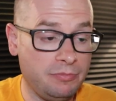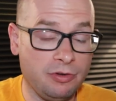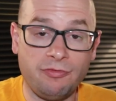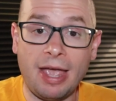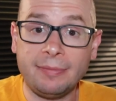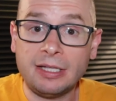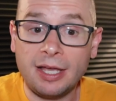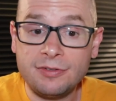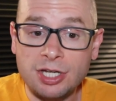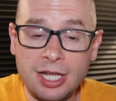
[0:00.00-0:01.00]
your family
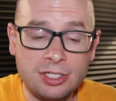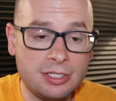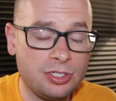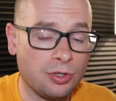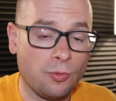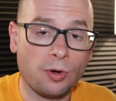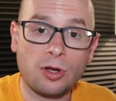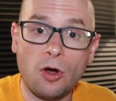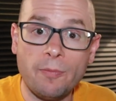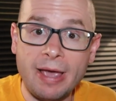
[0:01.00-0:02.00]
life changes, your
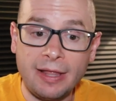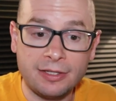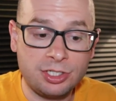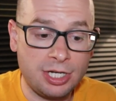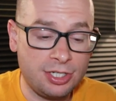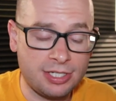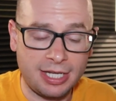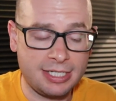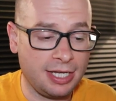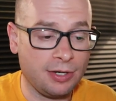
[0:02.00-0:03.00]
work-home balance changes.
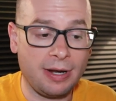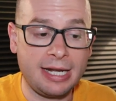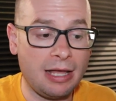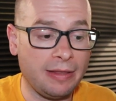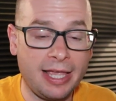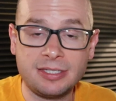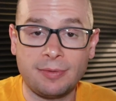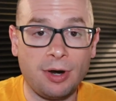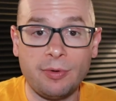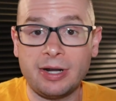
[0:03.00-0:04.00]
I can tell you right now, last
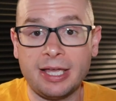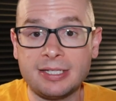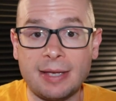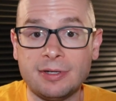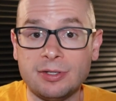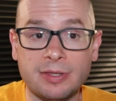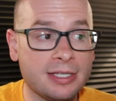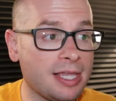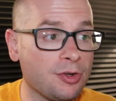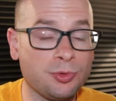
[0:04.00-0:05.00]
summer I wouldn't have had time to do
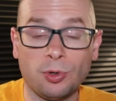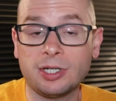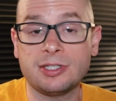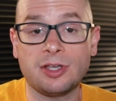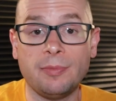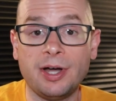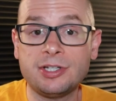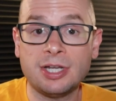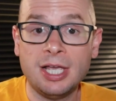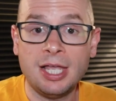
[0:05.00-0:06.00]
this. I was working so
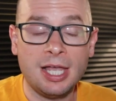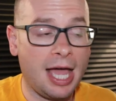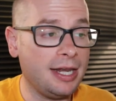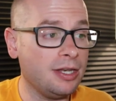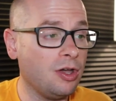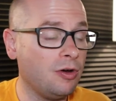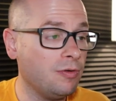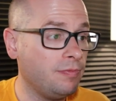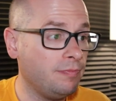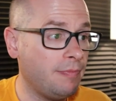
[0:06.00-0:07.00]
much, I didn't
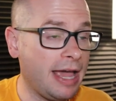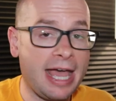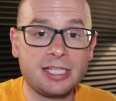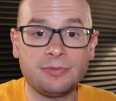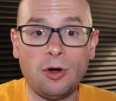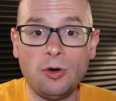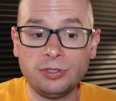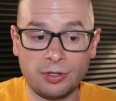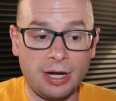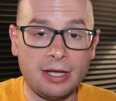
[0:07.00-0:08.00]
know my ass from a hole
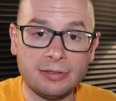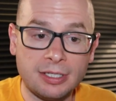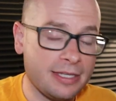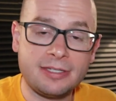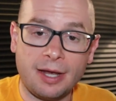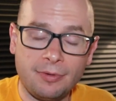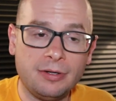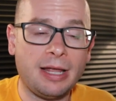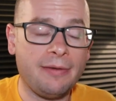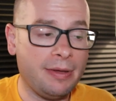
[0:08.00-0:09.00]
in the ground. This
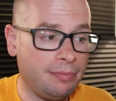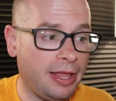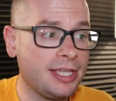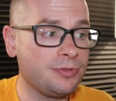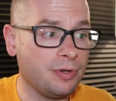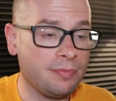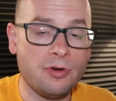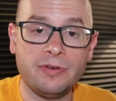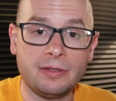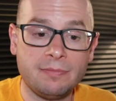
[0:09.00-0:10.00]
summer, I've been blessed with
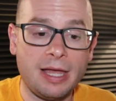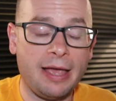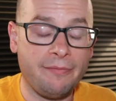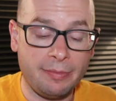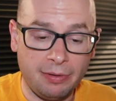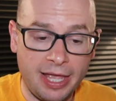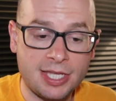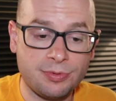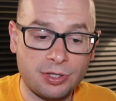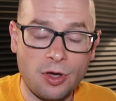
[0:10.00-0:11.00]
moving. I've been
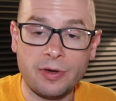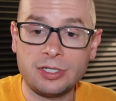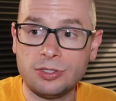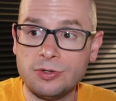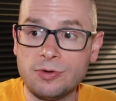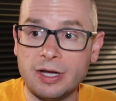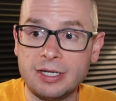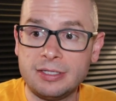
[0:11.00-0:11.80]
blessed with going to